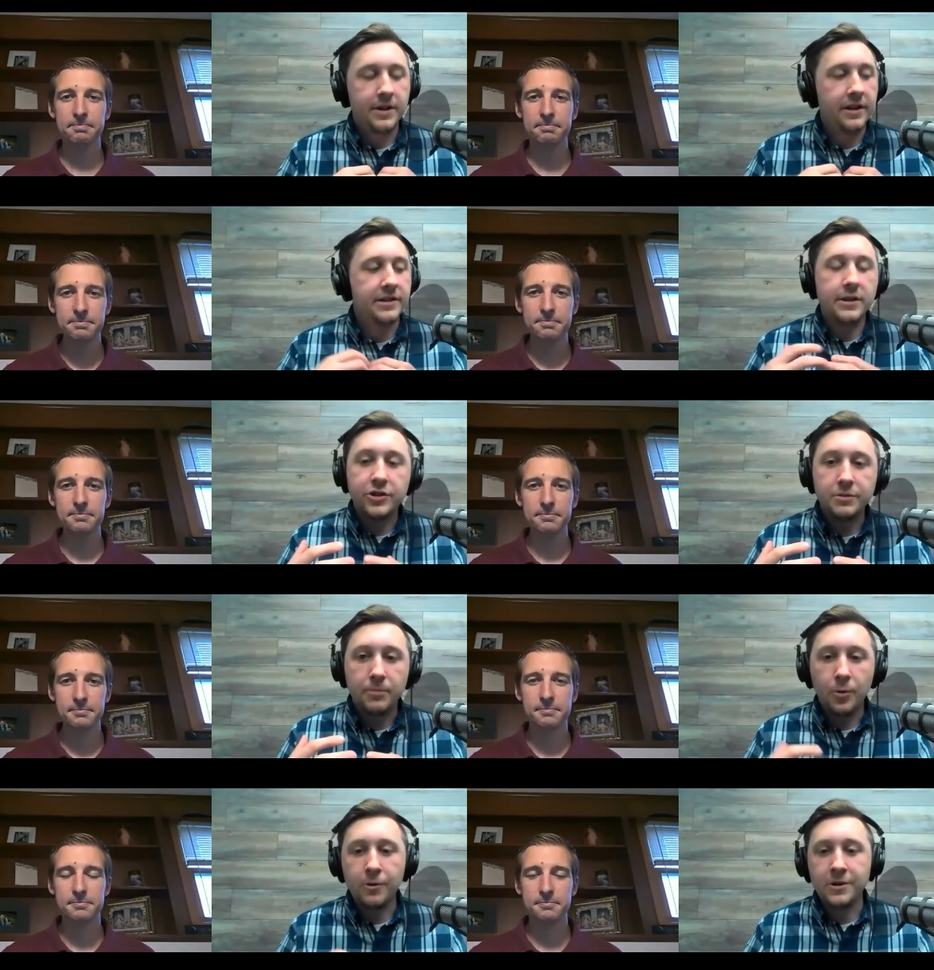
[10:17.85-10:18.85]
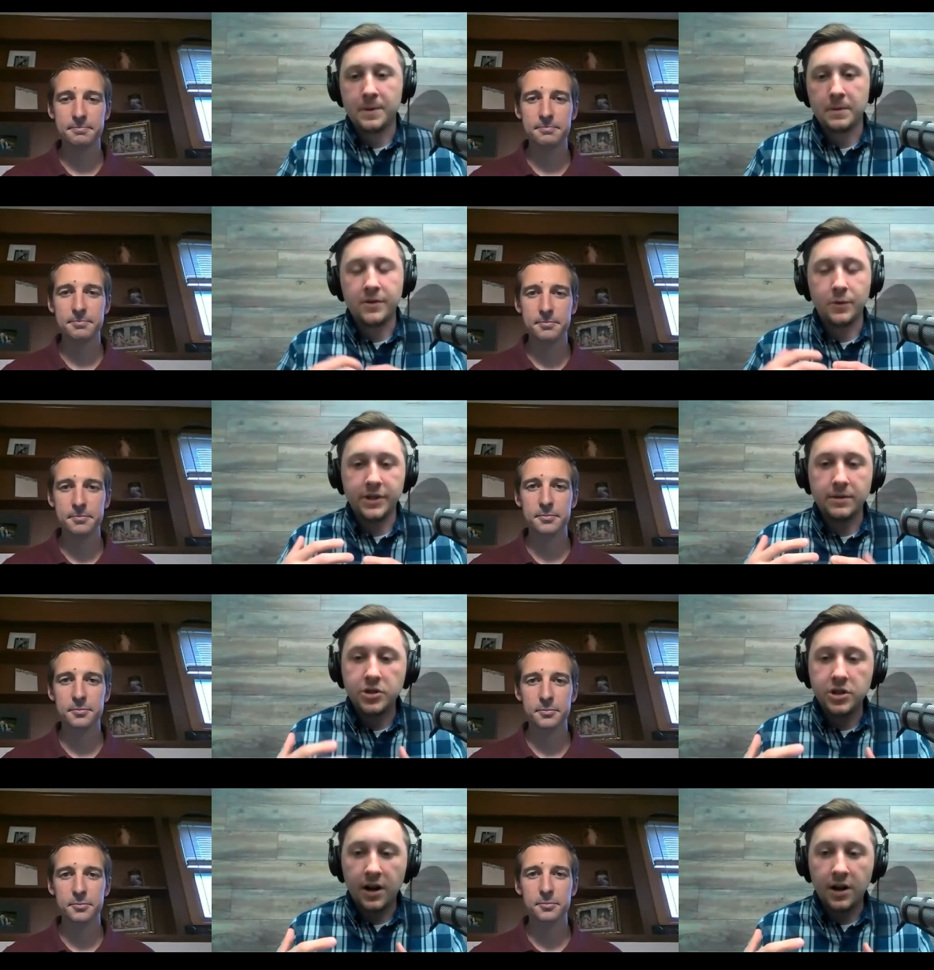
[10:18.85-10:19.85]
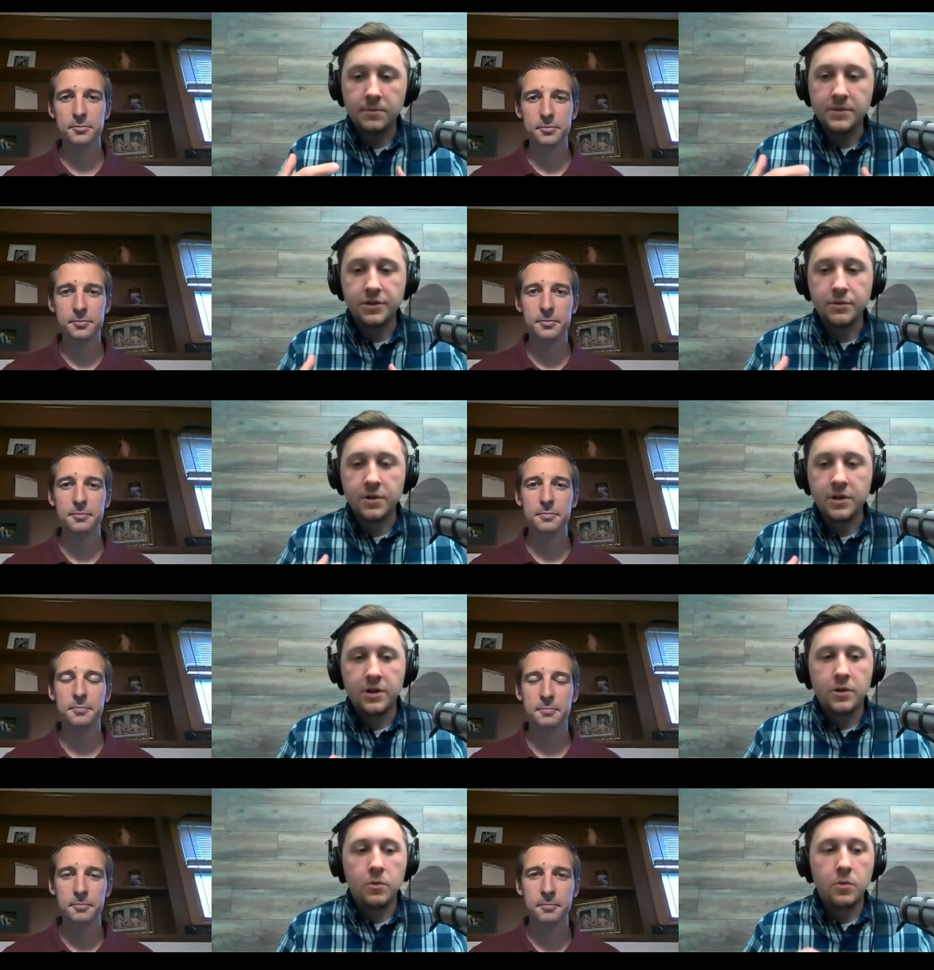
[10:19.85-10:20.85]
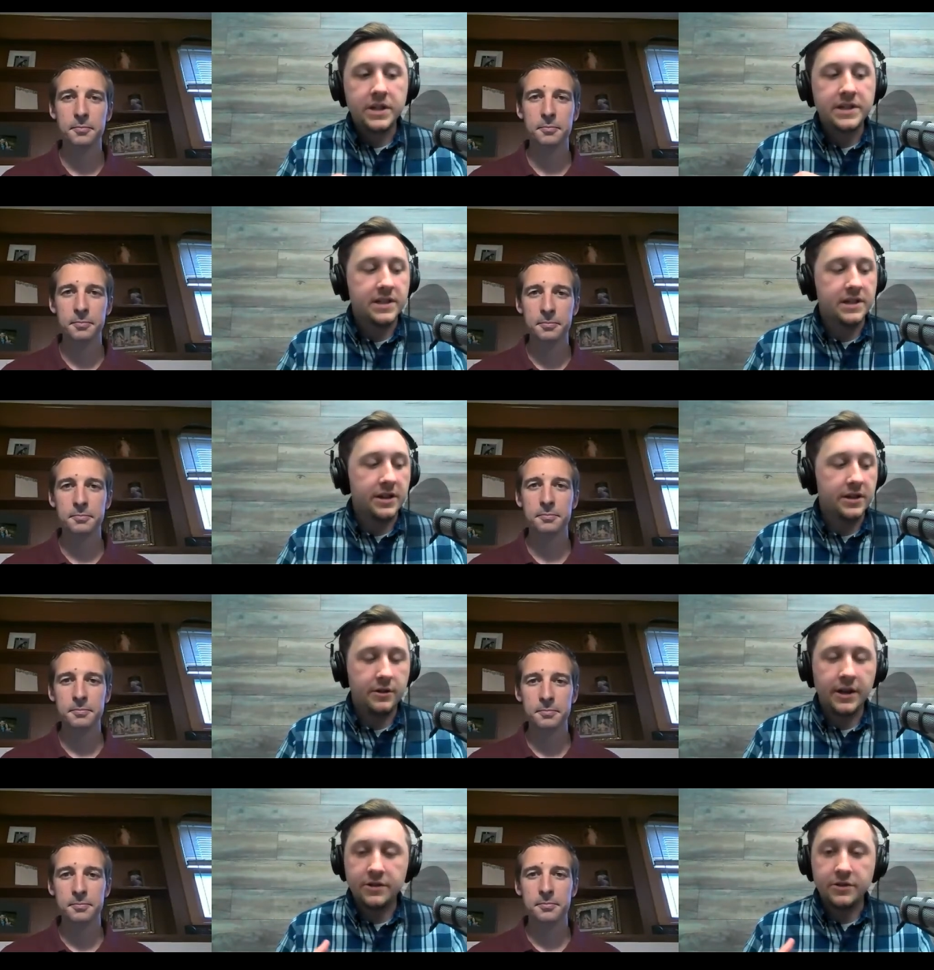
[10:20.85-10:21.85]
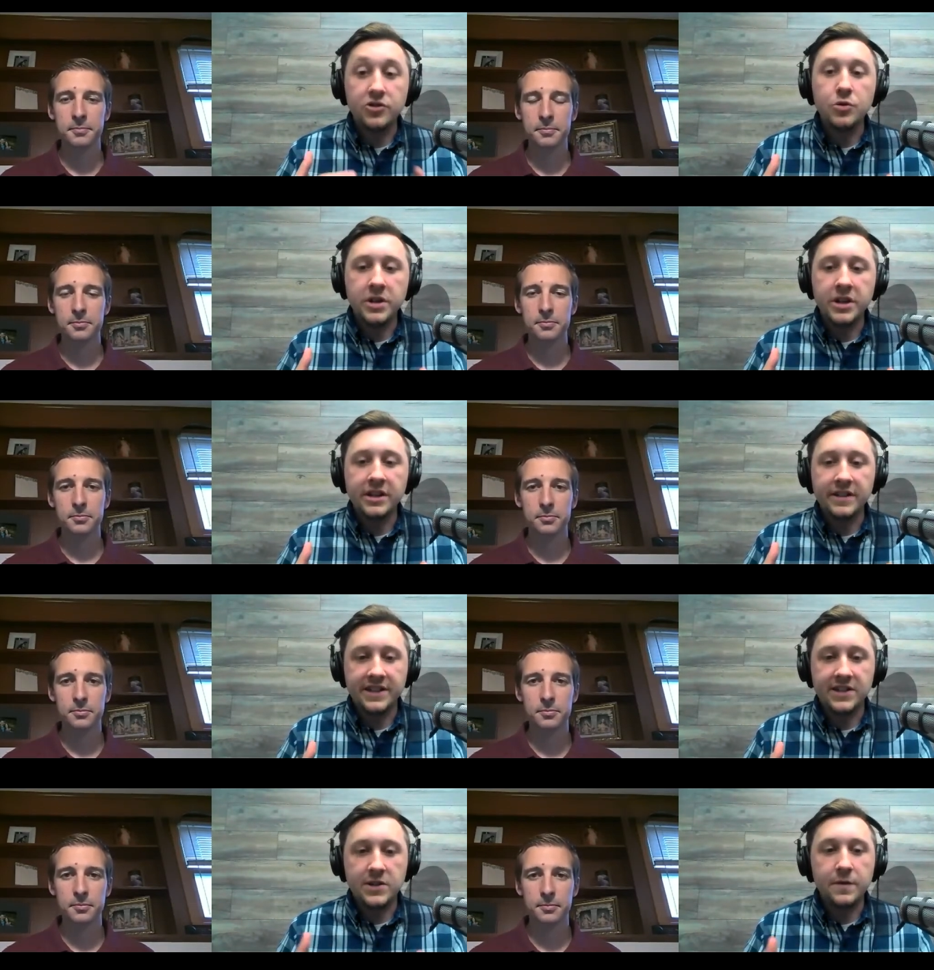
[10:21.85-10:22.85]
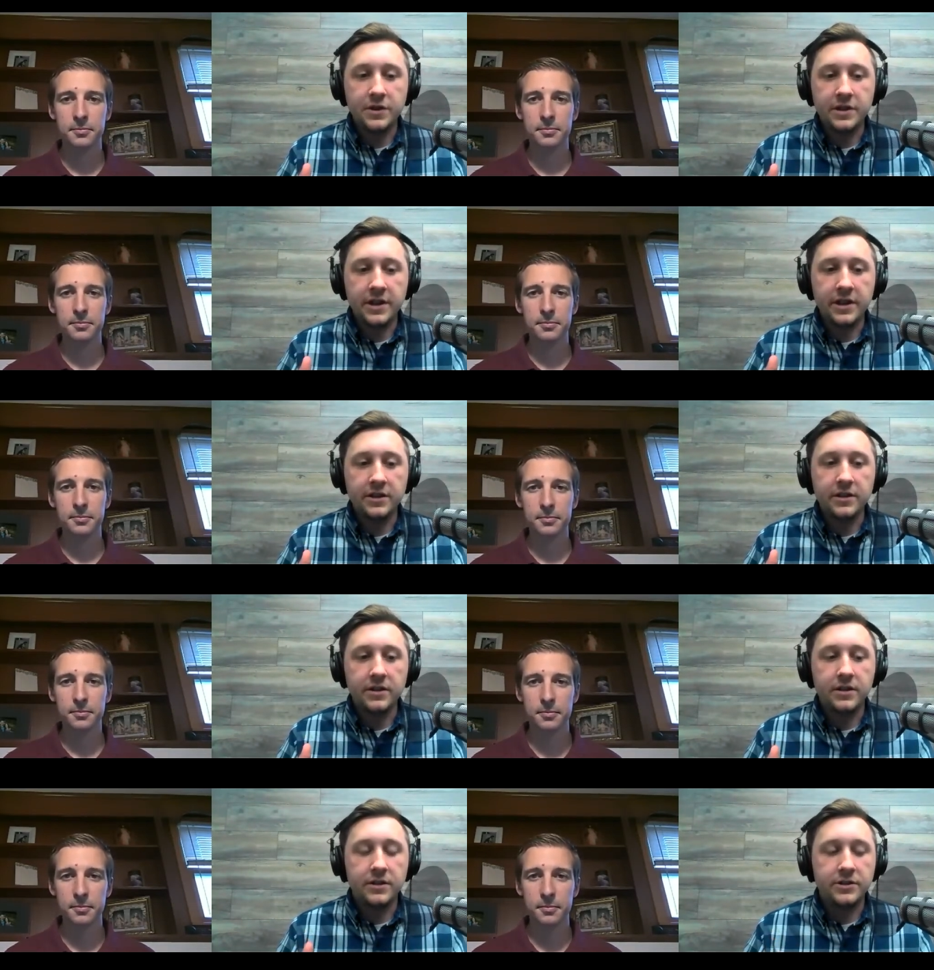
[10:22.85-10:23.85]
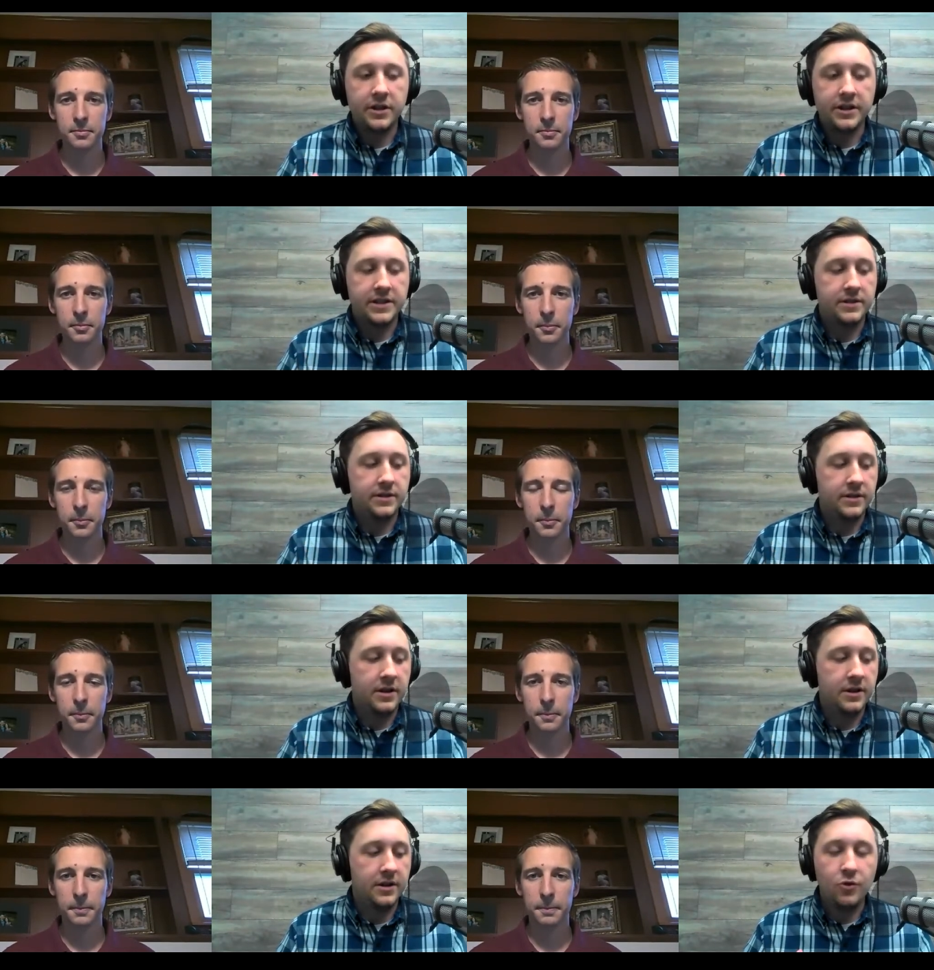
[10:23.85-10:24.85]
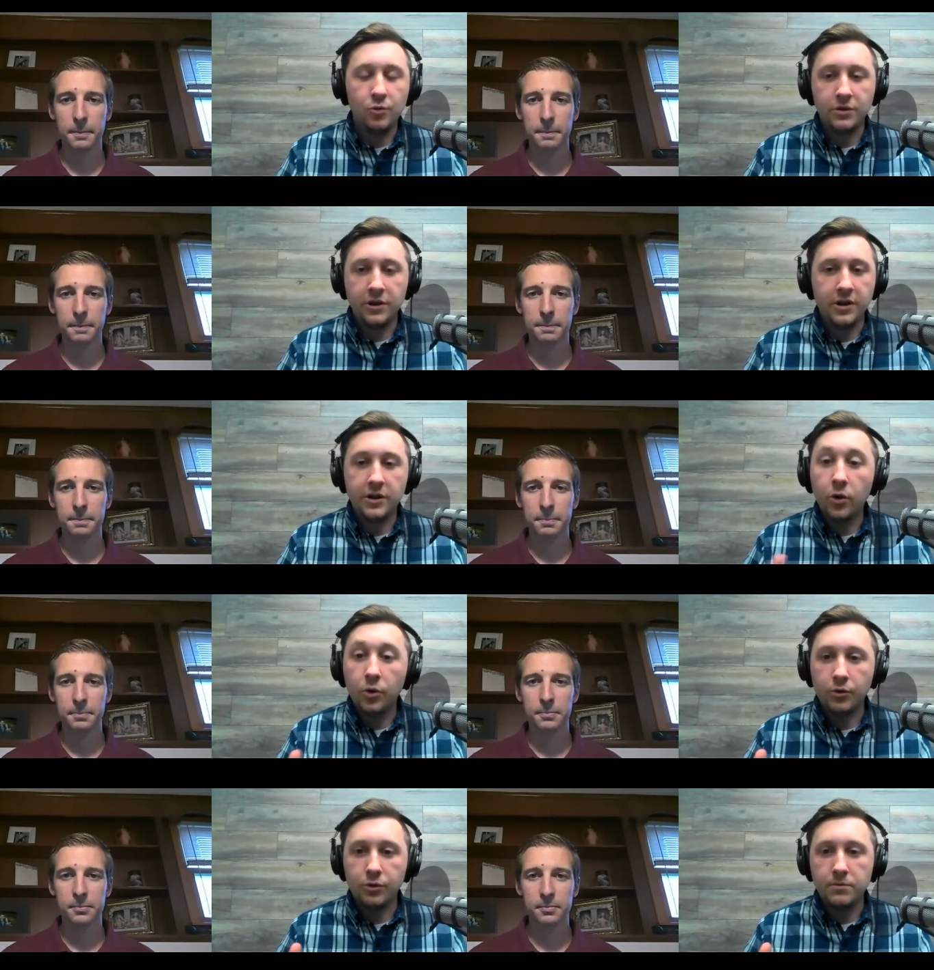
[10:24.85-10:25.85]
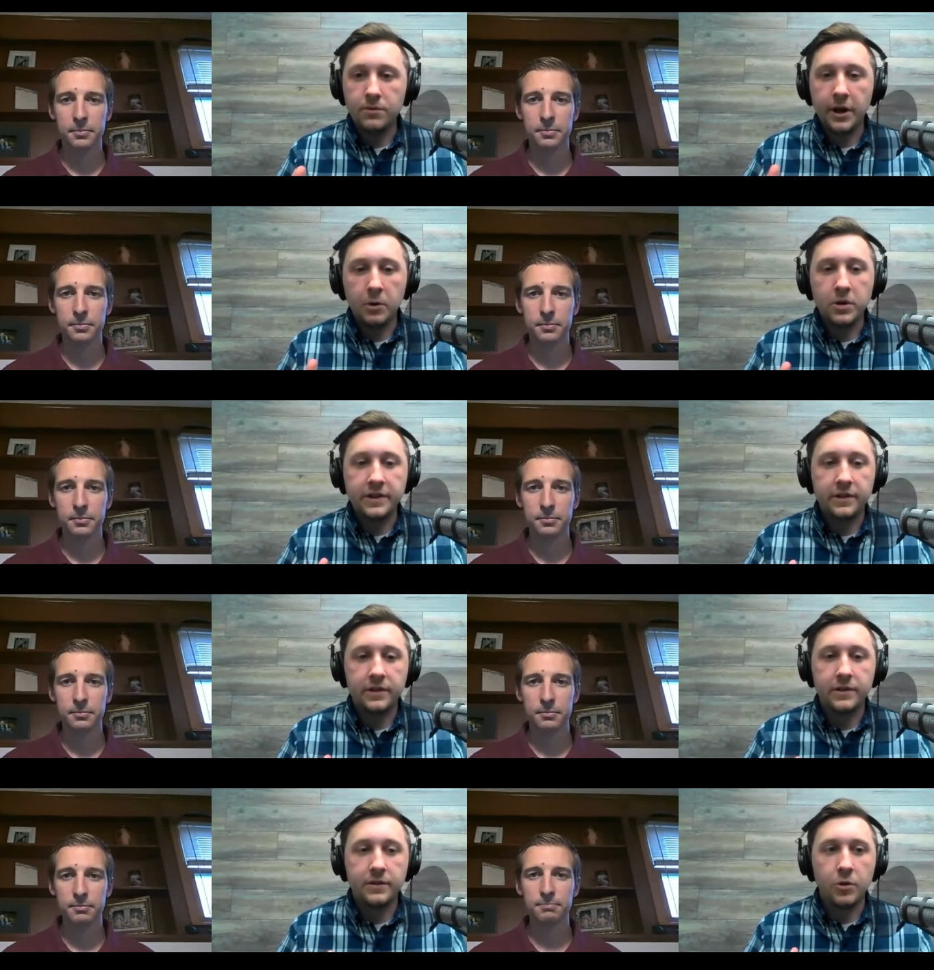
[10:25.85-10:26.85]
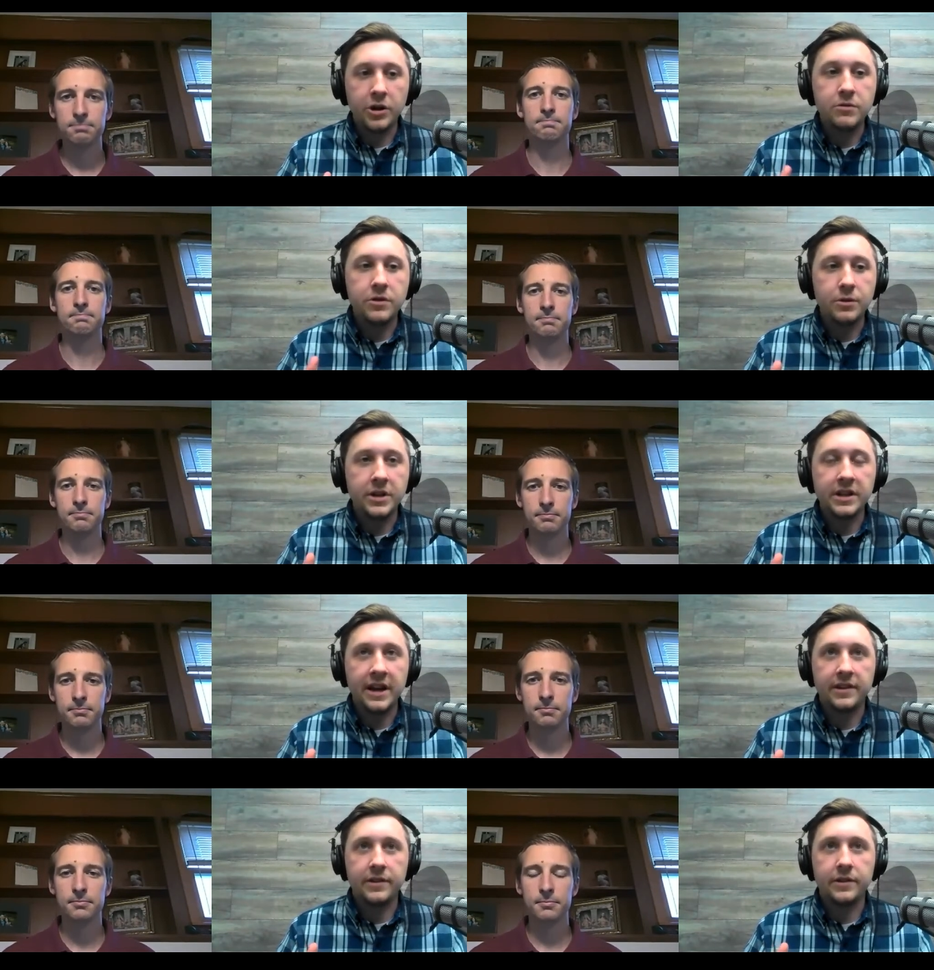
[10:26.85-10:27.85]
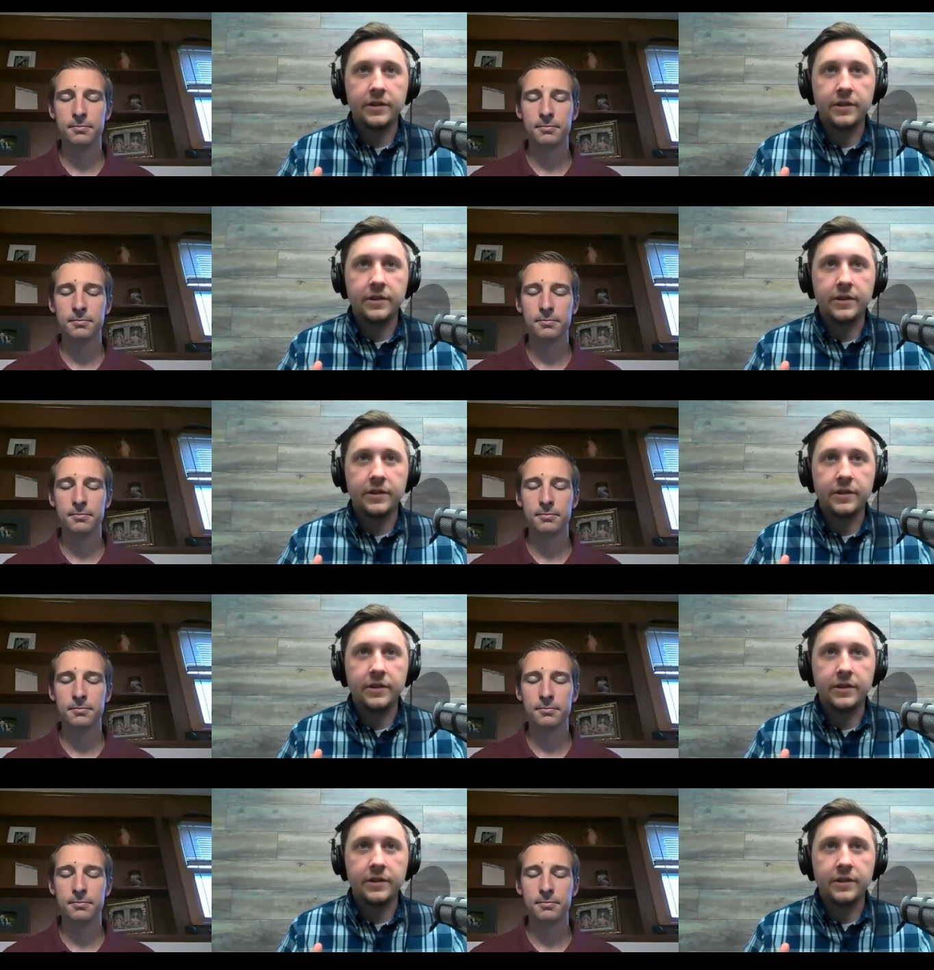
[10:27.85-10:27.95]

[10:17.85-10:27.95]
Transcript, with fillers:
Speaker 1: you have this leadership board, it's becoming its full-time job. So what is it that you guys are doing that's different than just uh, a normal young adult group? Like what's, what are you doing that's